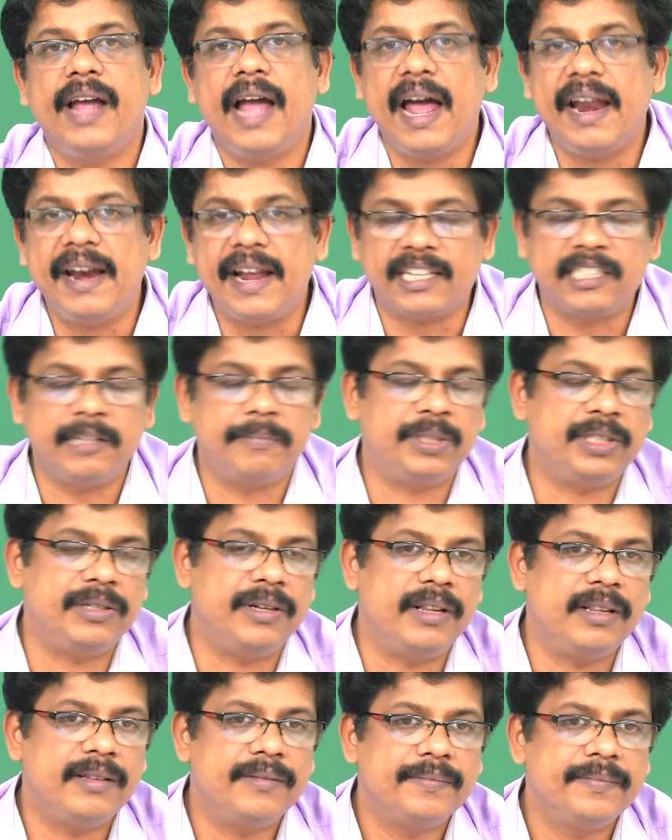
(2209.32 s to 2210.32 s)
and
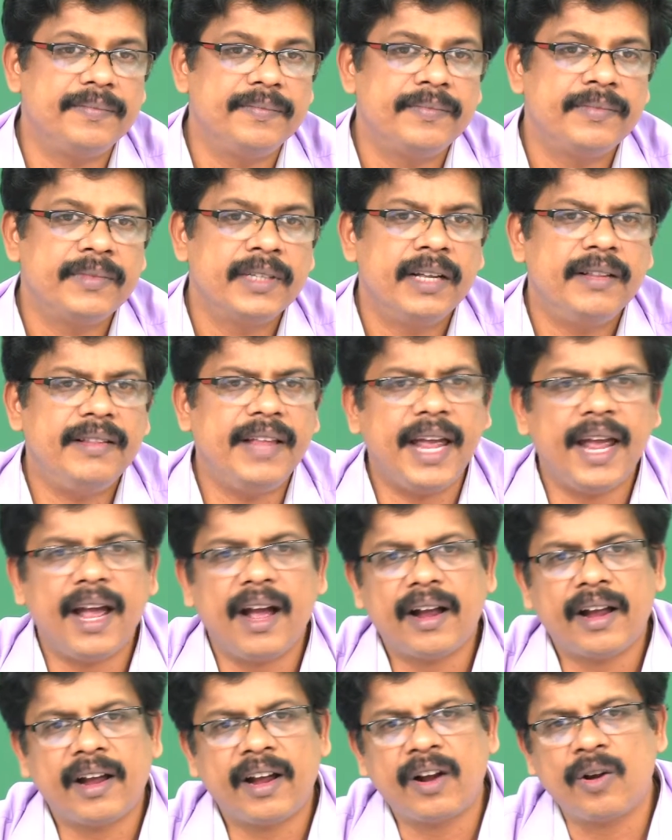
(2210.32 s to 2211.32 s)
exceptional. They
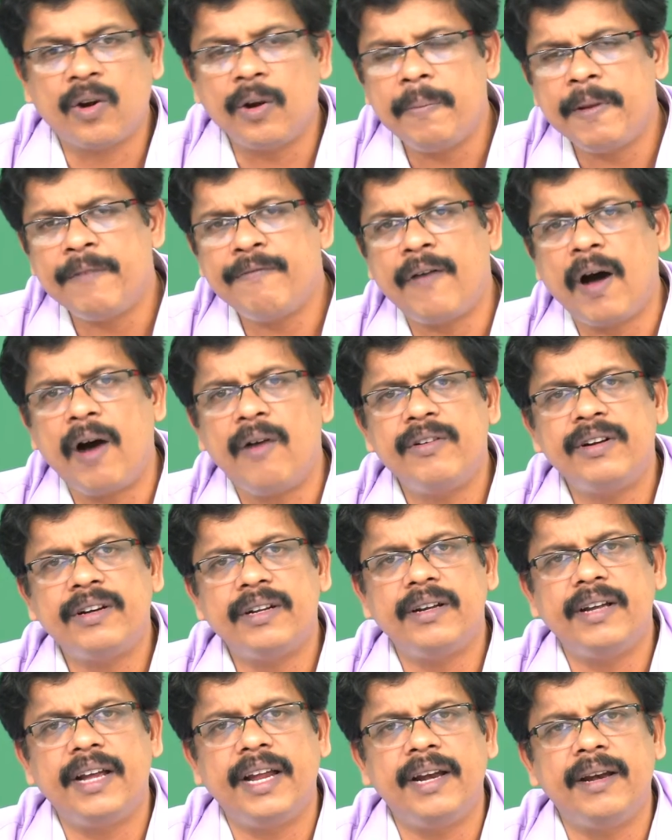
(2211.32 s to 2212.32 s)
could be found
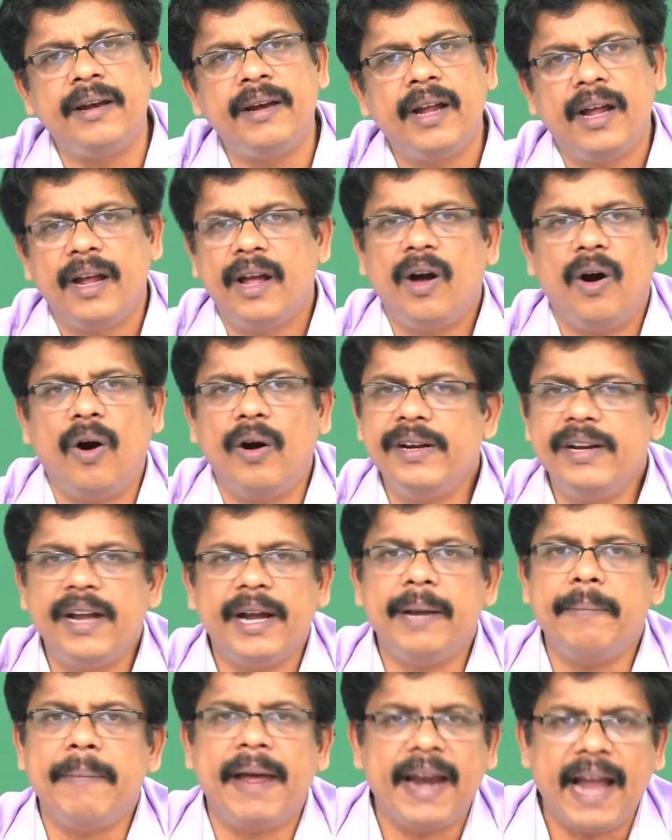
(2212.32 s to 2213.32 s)
in
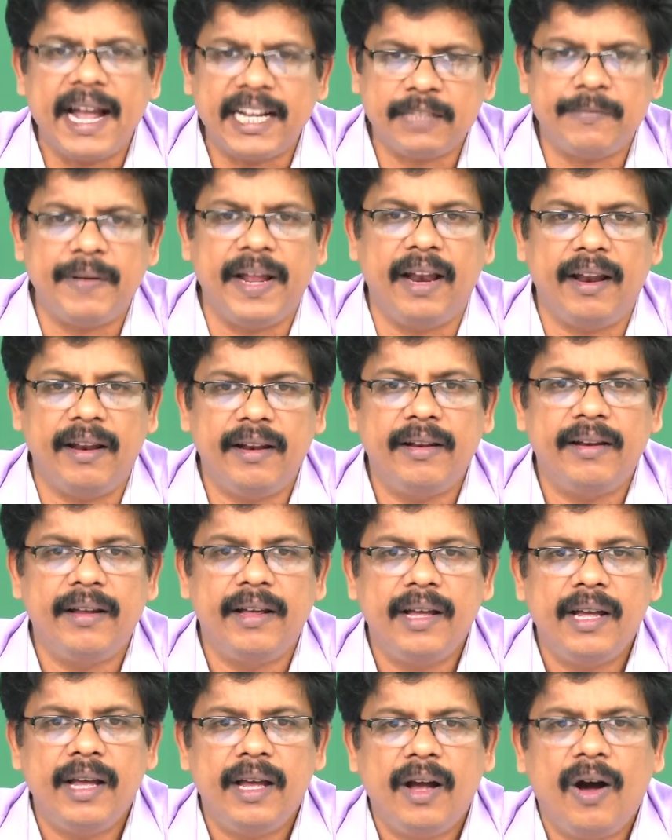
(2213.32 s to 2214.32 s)
ordinary men as well.
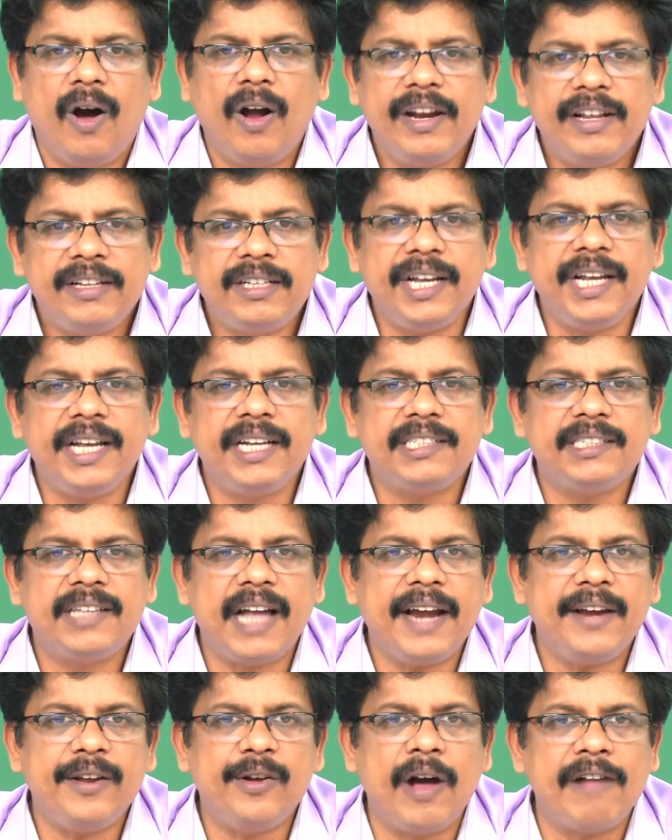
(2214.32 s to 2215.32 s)
Only thing is
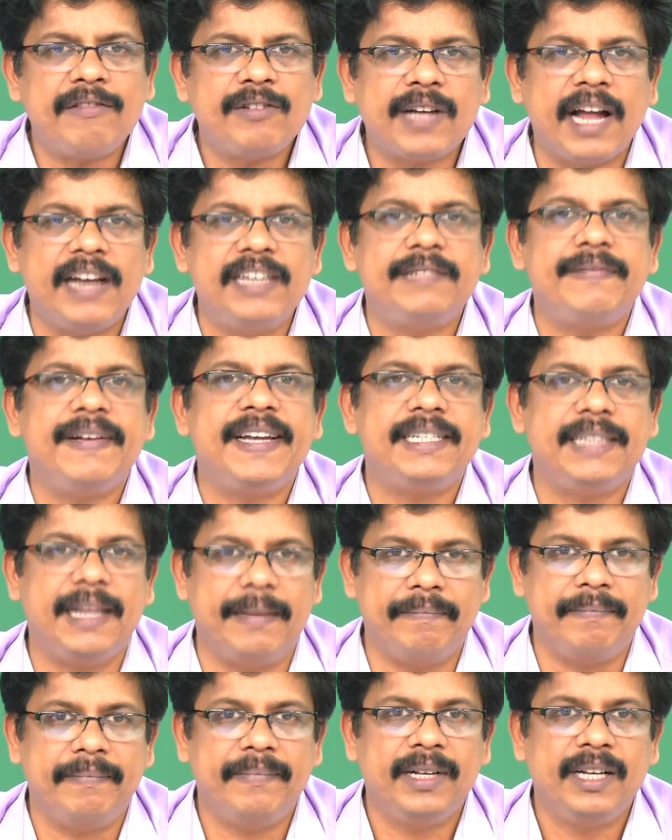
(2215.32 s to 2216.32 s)
that you have to cultivate
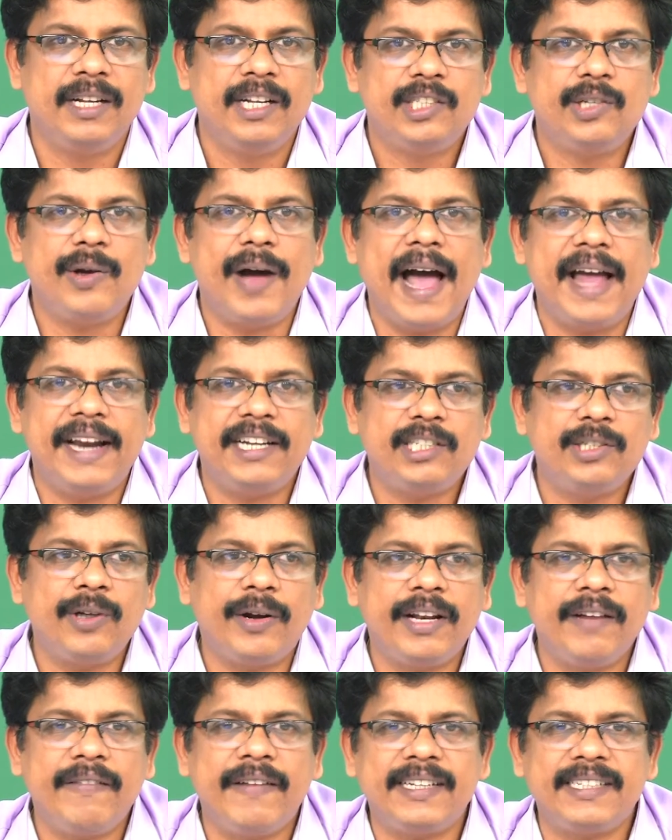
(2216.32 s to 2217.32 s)
them. So,
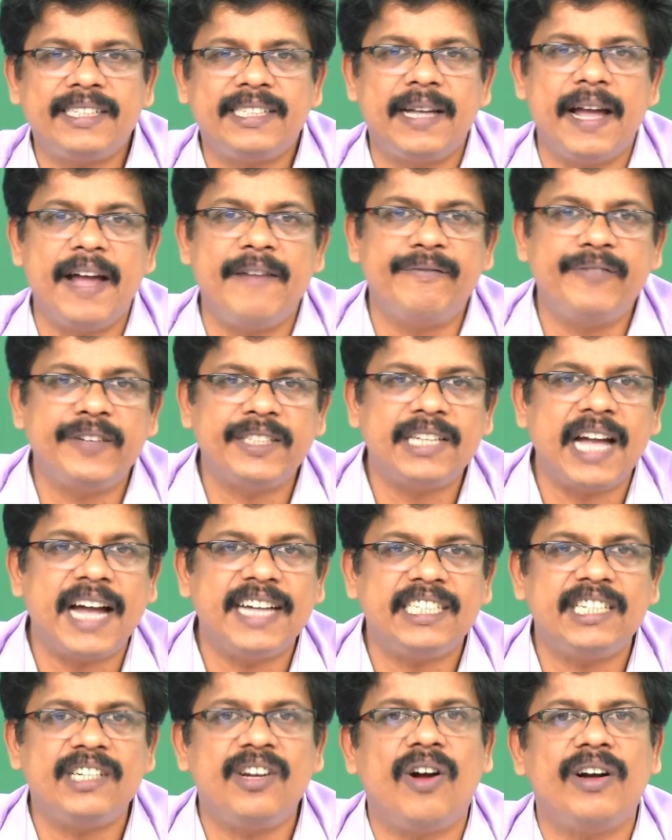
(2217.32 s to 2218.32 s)
Aristotle was
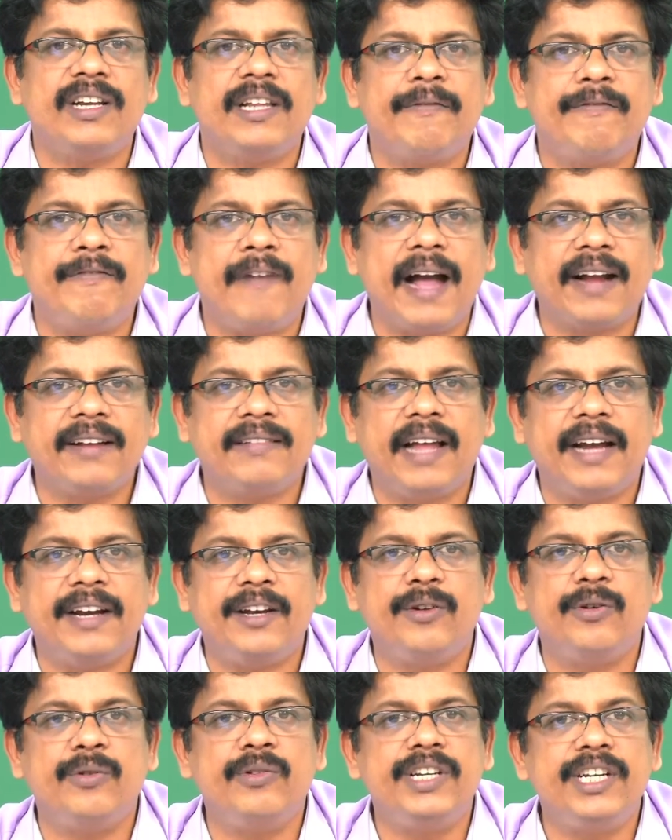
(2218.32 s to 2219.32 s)
emphasizing on the fact that
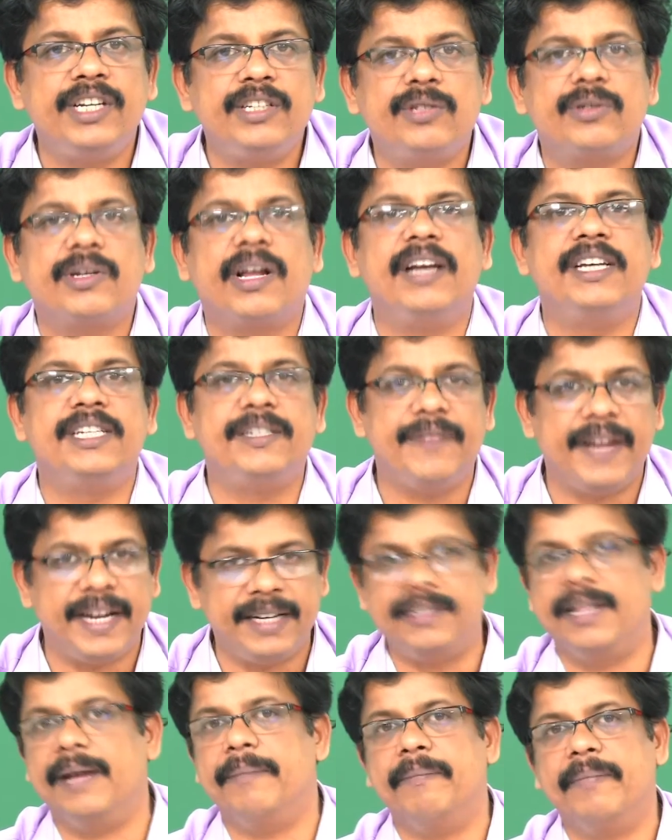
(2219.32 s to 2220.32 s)
you need to
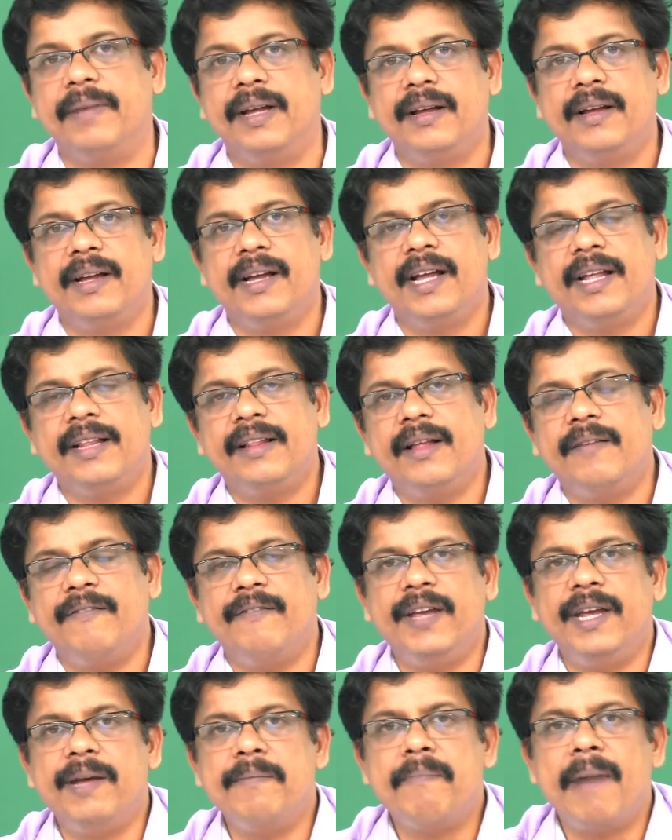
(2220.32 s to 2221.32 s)
cultivate them.
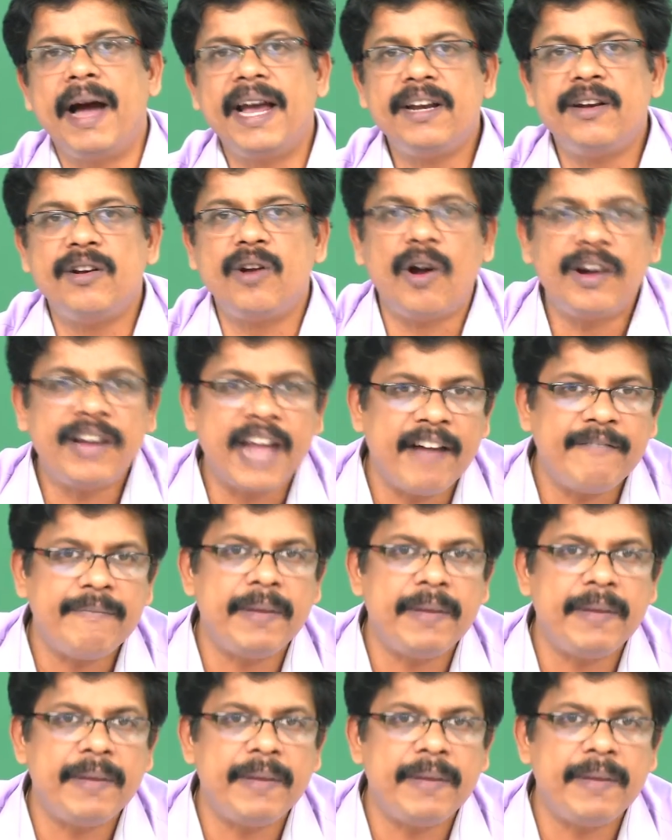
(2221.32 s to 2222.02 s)
We might not have